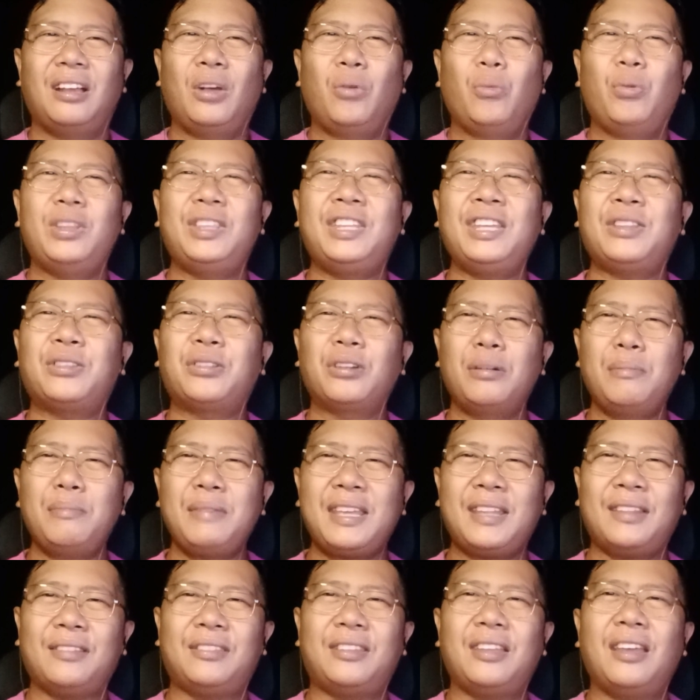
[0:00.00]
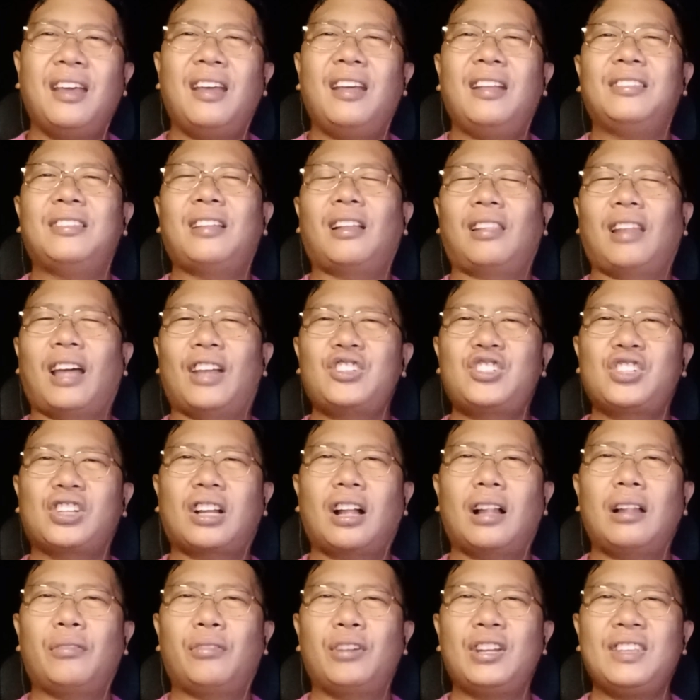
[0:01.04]
We determined the
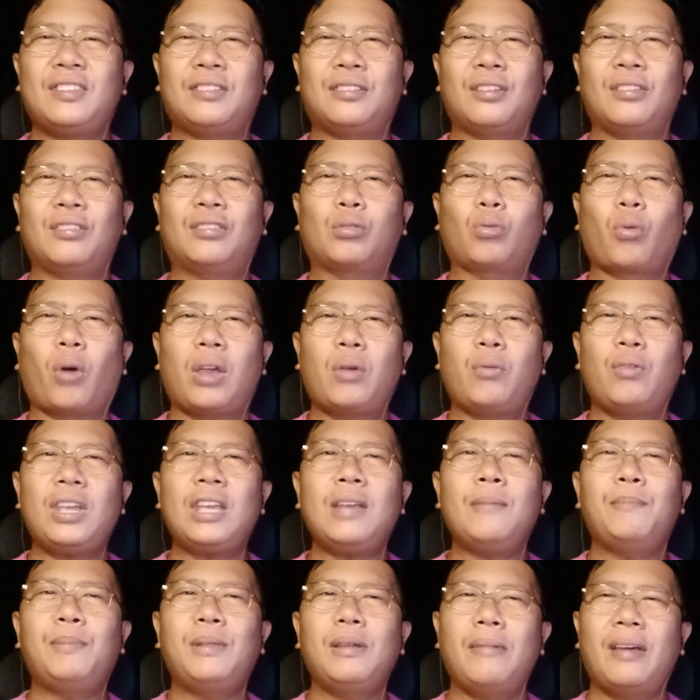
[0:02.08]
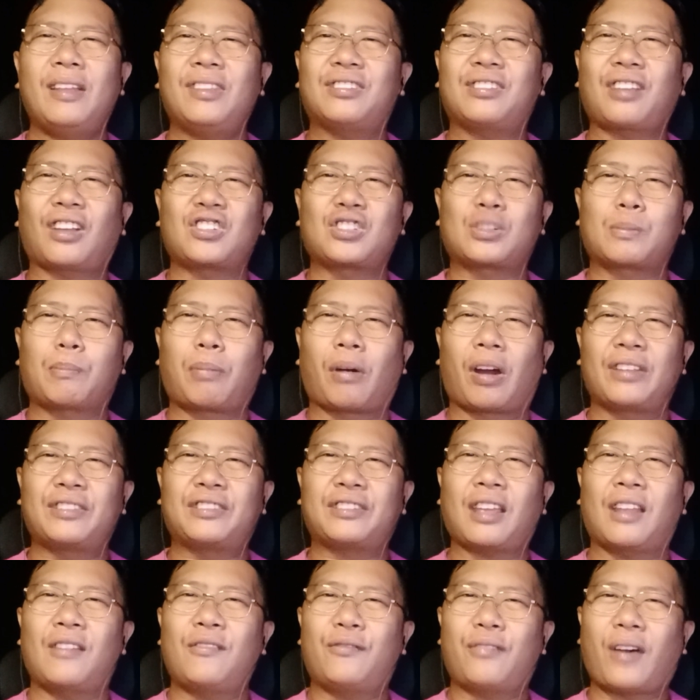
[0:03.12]
logical reasons why we implement such parts
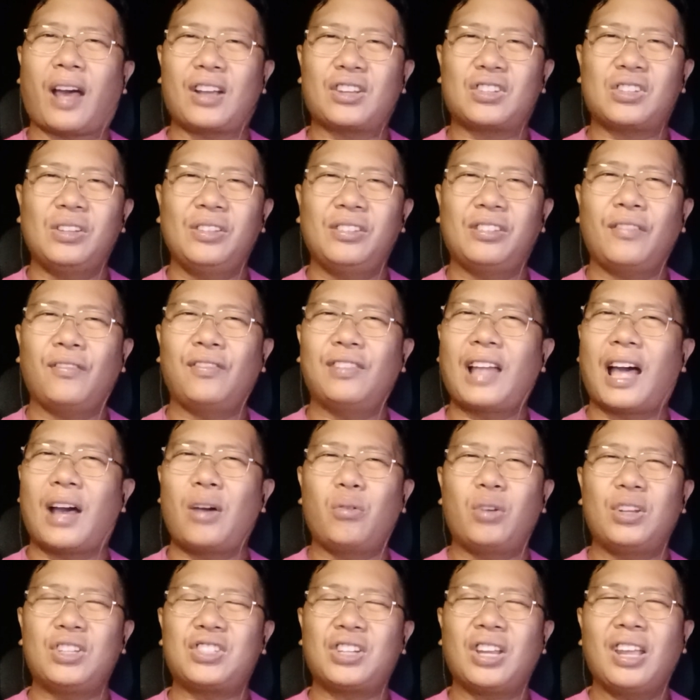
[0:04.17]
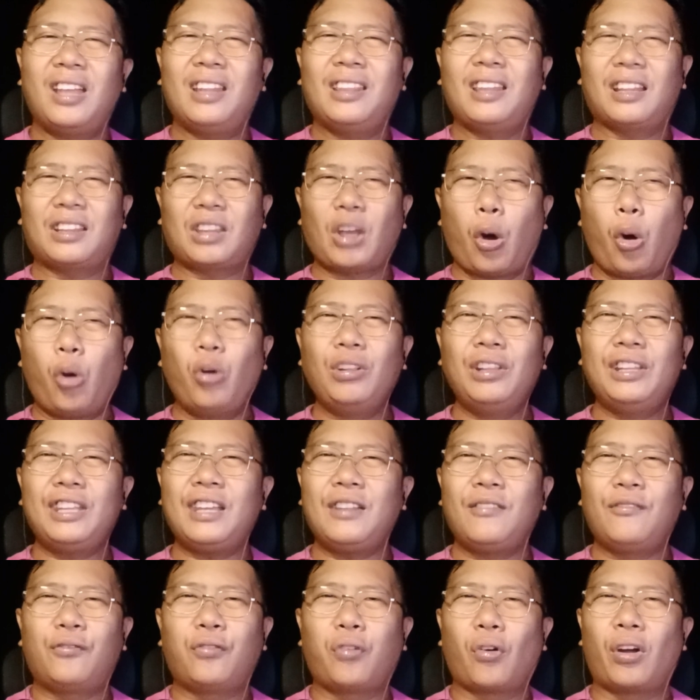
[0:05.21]
and functions of language not only
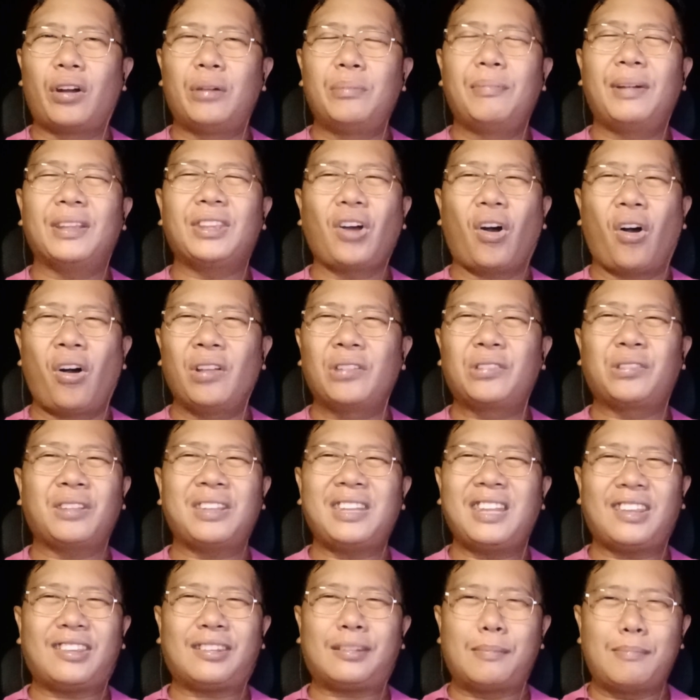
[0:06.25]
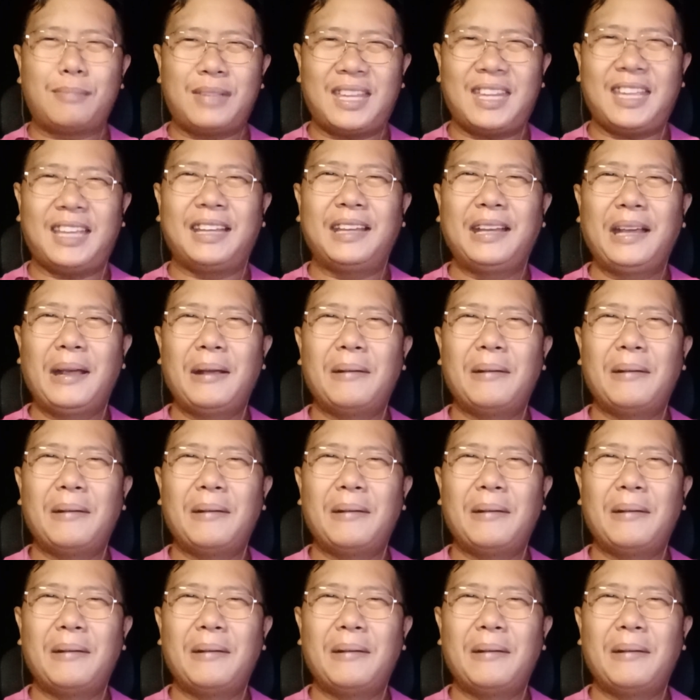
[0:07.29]
in form but also in its meaning.